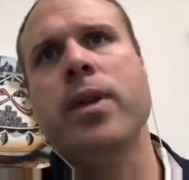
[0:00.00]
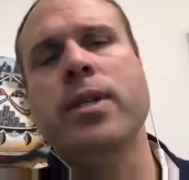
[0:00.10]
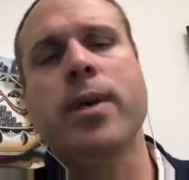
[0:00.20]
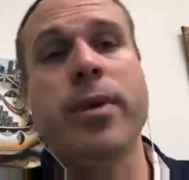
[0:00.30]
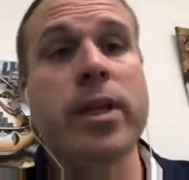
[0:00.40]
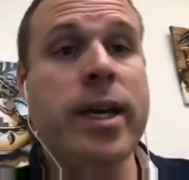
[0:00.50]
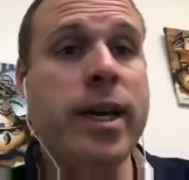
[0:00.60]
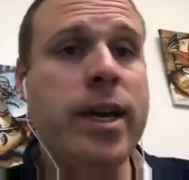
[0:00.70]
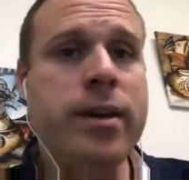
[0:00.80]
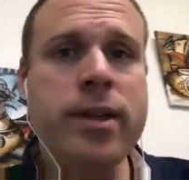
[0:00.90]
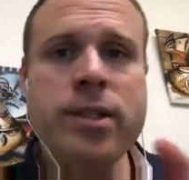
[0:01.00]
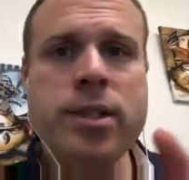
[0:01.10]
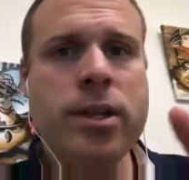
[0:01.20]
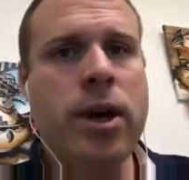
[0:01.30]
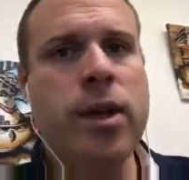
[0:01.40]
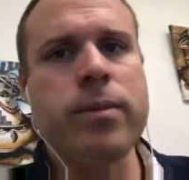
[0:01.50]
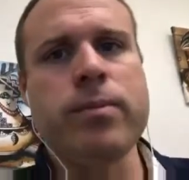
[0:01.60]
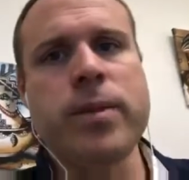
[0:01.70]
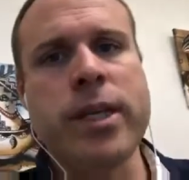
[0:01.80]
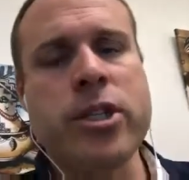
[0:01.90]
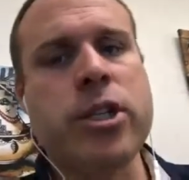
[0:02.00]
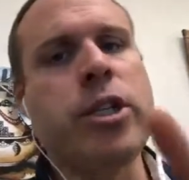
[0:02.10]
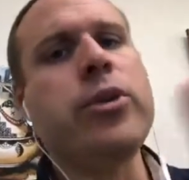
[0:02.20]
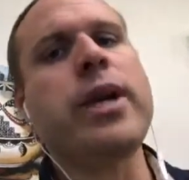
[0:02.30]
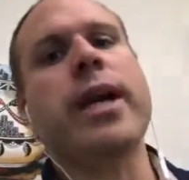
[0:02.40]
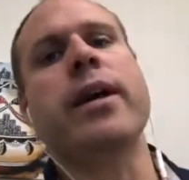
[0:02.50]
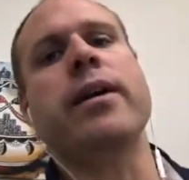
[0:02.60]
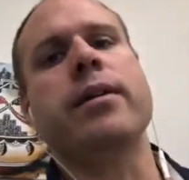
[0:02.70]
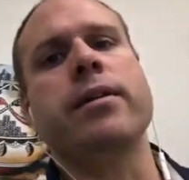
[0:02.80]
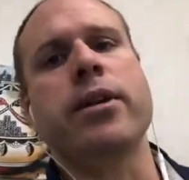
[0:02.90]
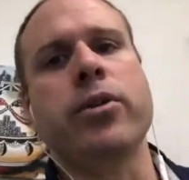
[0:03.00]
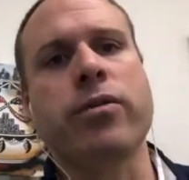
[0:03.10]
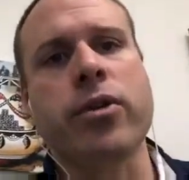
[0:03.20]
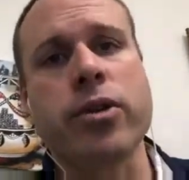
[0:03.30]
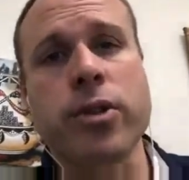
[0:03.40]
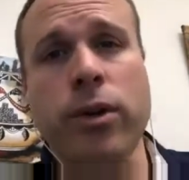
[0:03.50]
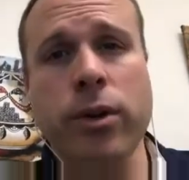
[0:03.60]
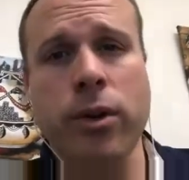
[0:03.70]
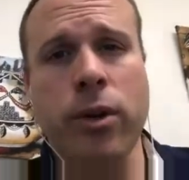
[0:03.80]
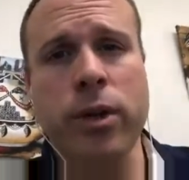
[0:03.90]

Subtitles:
typically, again, this is all excluding universal whole